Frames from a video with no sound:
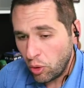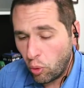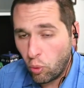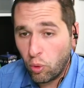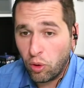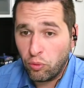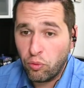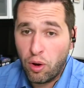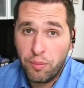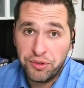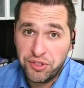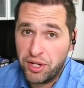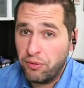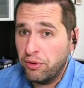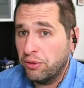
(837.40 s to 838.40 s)
or raw
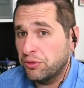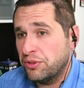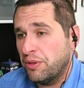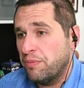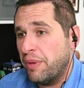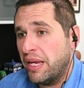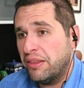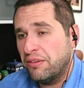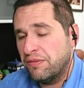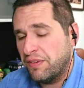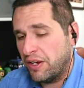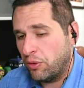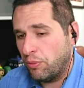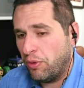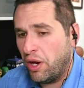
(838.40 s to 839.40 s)
materials to make the
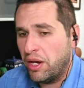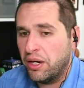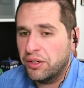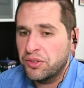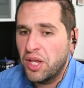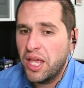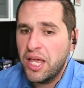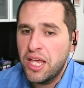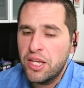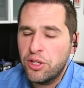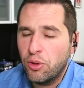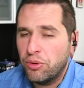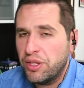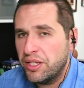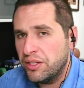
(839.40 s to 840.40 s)
final product?
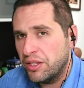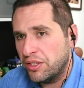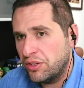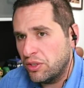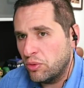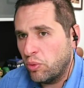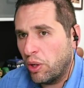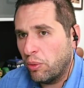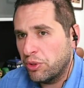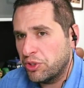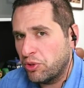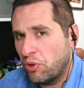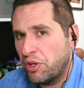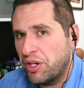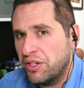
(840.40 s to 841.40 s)
You know, this is where we're
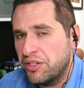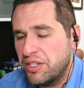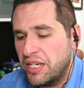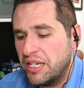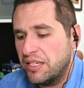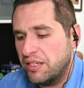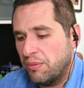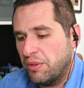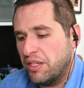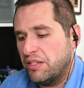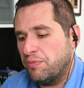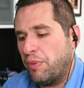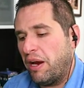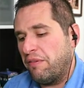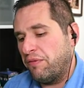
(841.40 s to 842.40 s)
starting to see some of
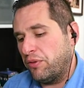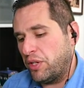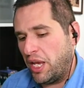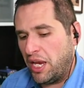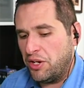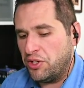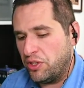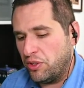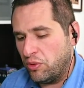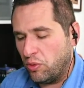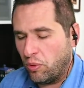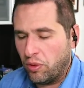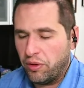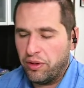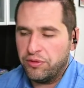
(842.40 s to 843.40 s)
this bifurcation, or